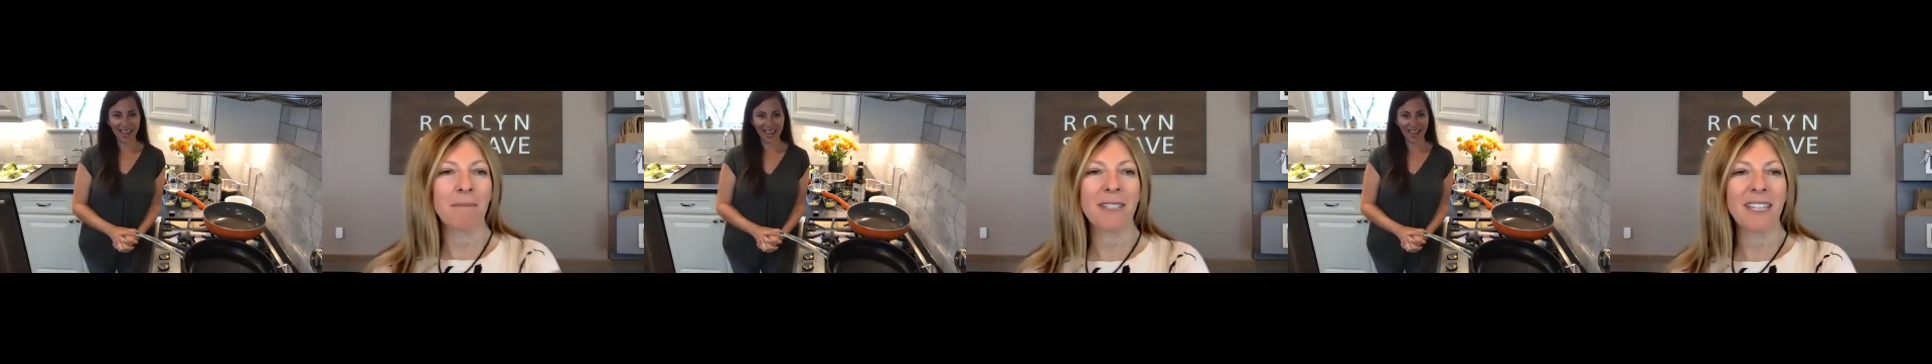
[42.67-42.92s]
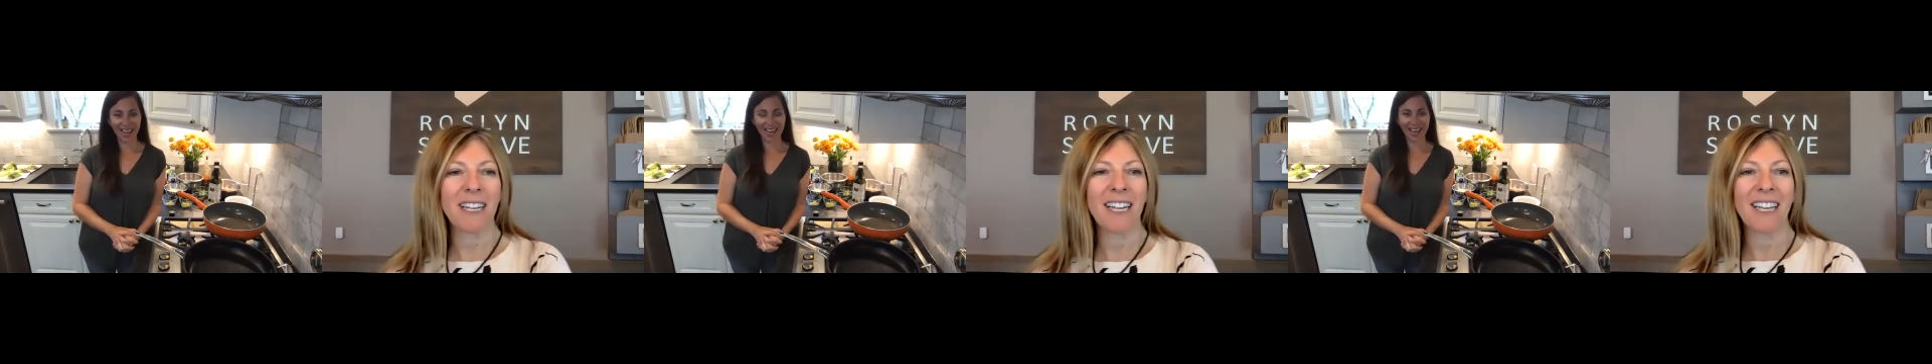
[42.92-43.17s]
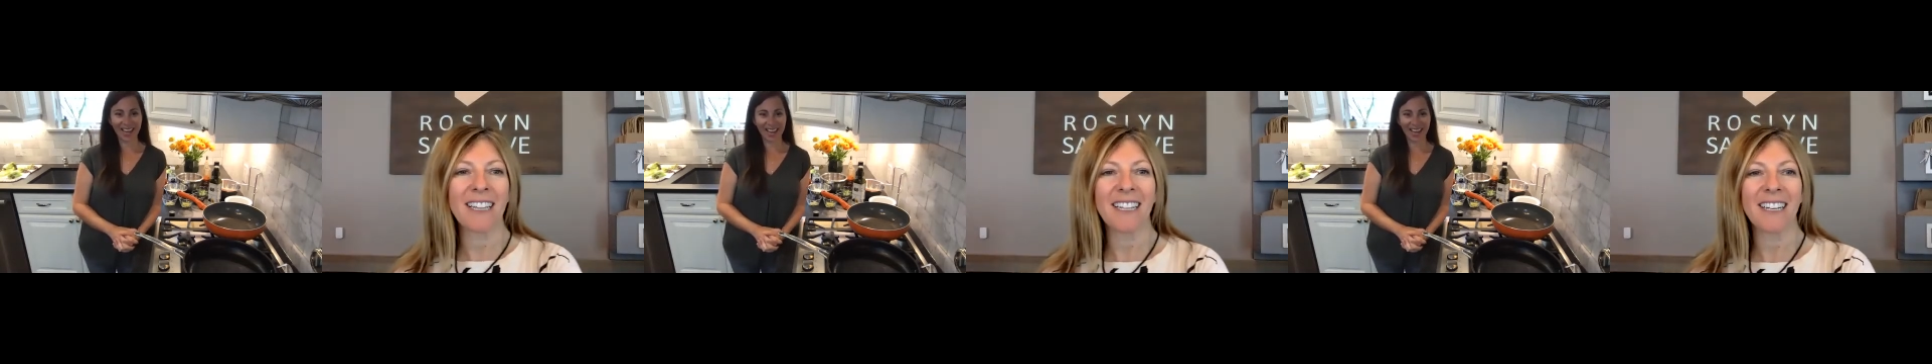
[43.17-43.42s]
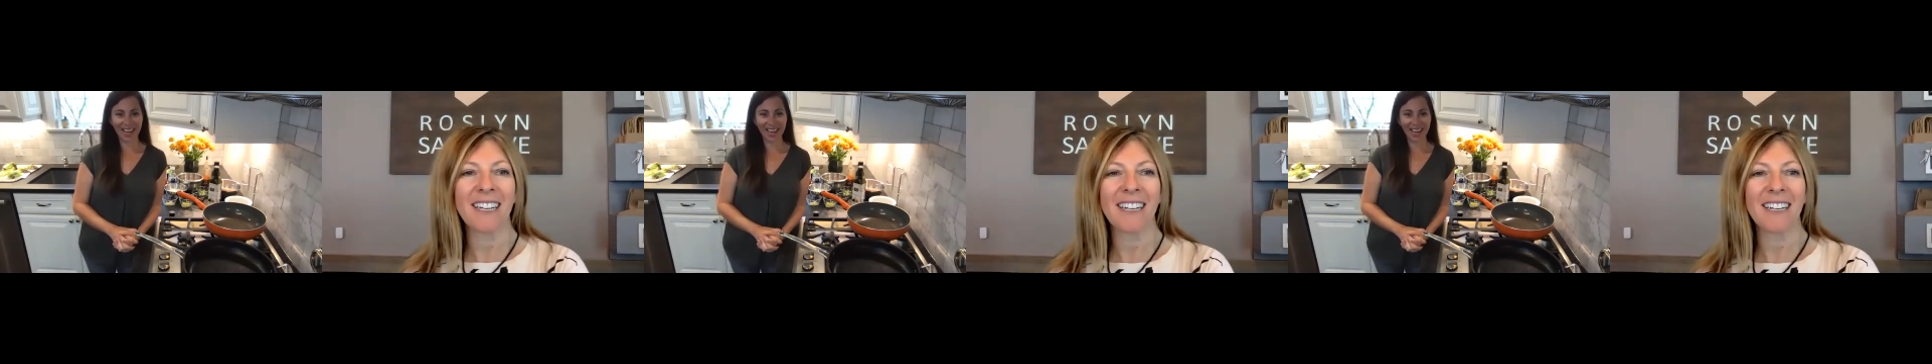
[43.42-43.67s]
sitting in
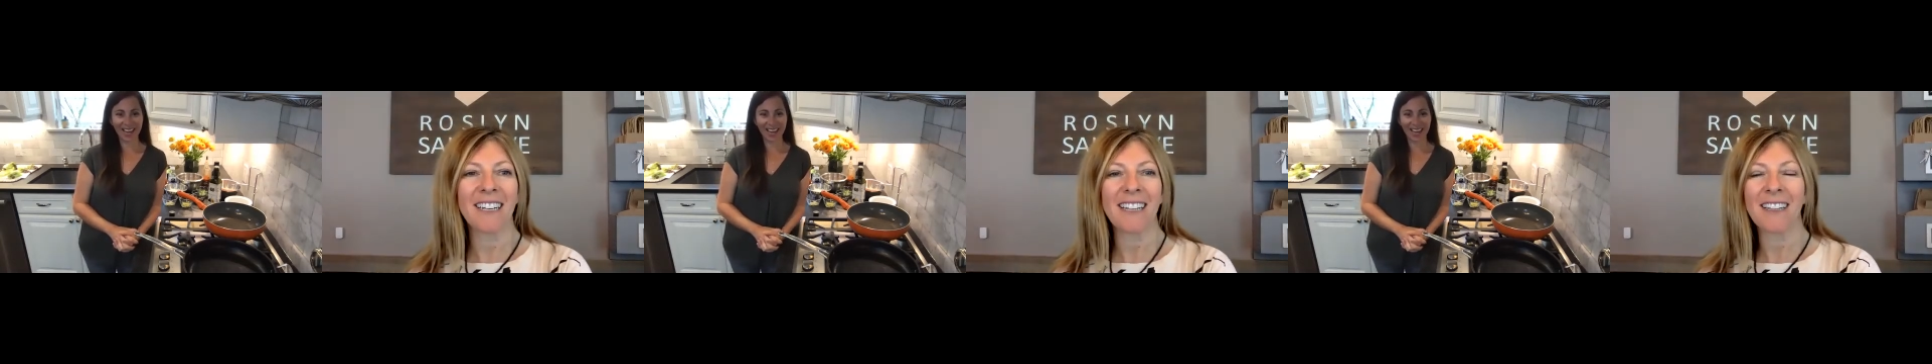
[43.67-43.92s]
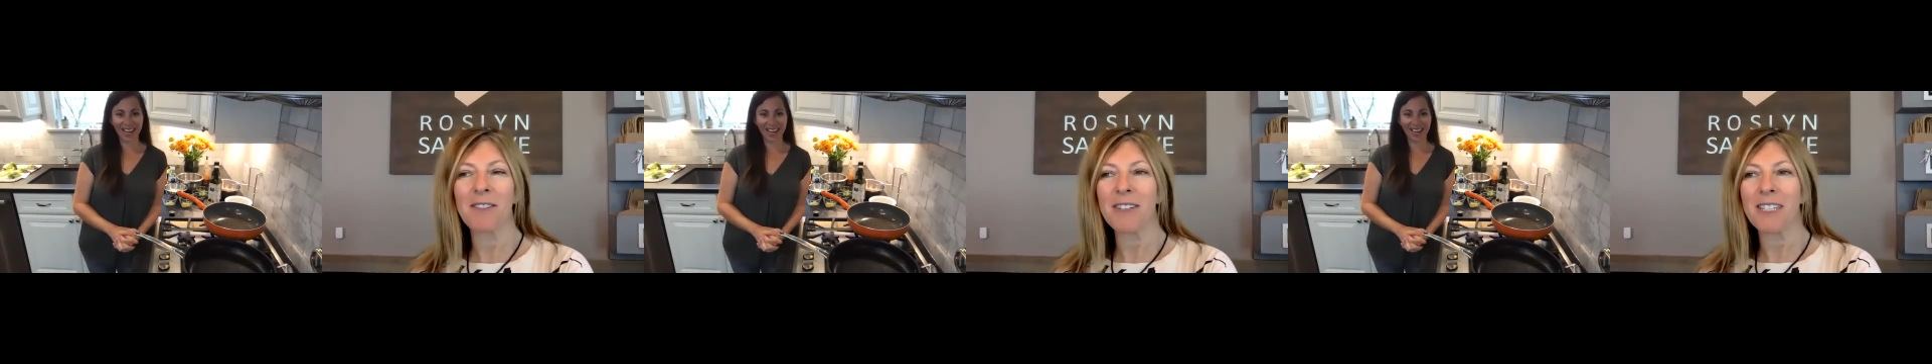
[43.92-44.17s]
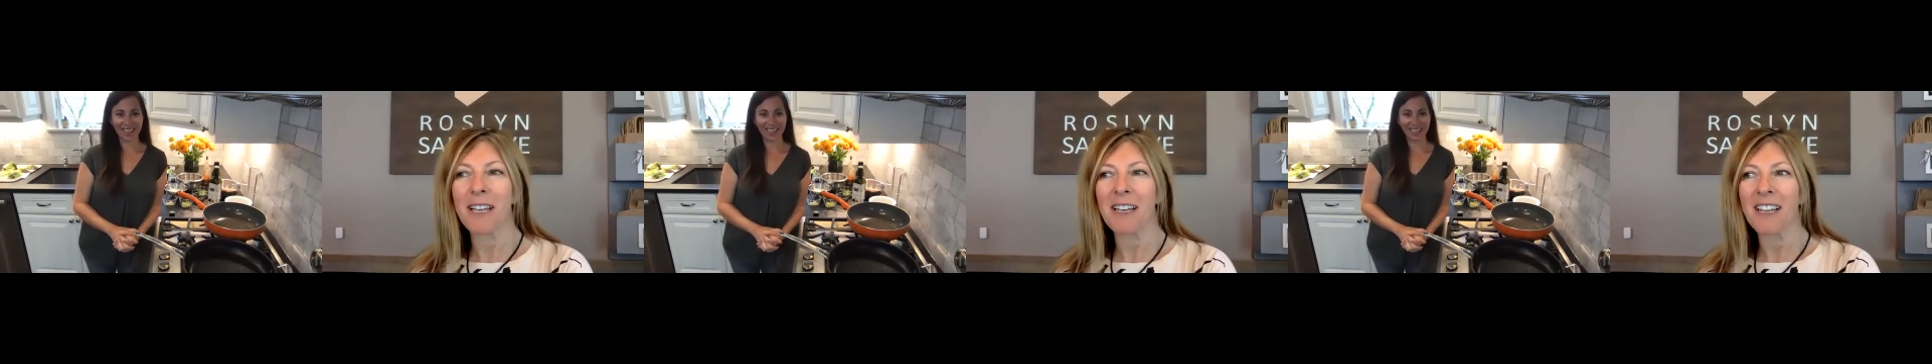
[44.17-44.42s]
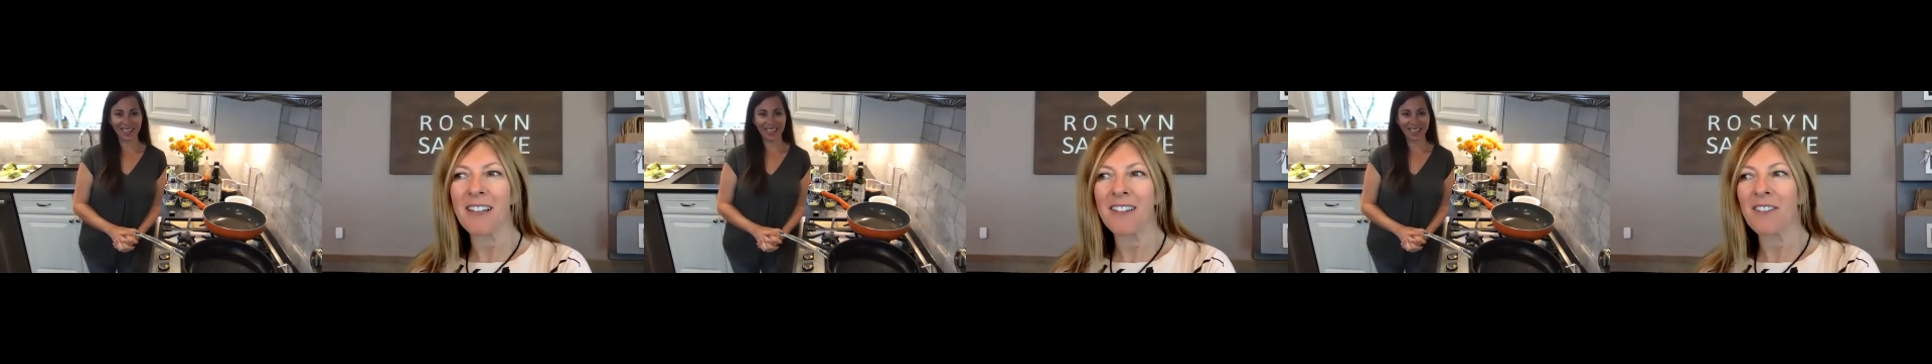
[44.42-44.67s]

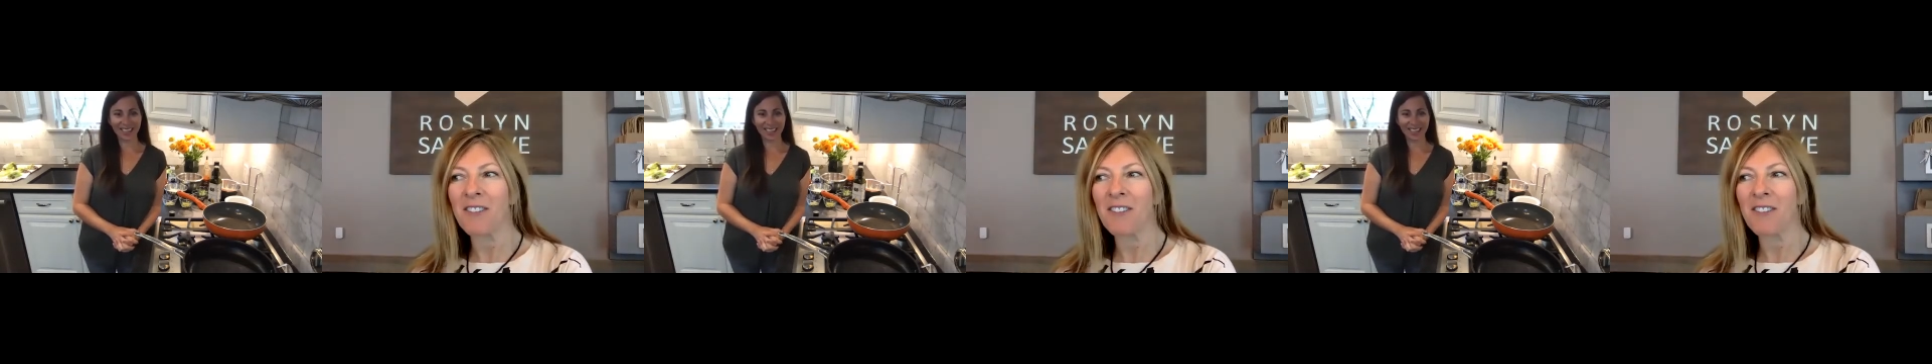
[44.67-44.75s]
the